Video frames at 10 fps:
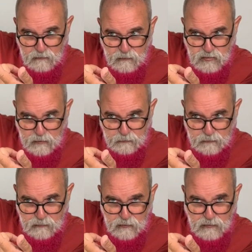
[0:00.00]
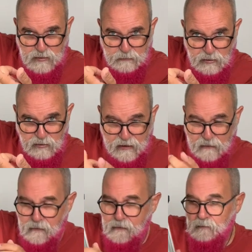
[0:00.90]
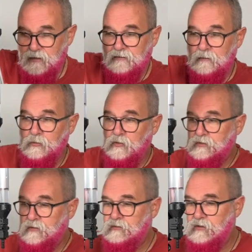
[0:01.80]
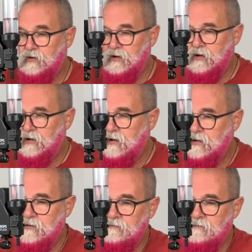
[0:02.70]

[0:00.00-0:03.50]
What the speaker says: dripper, okay? It's important. So,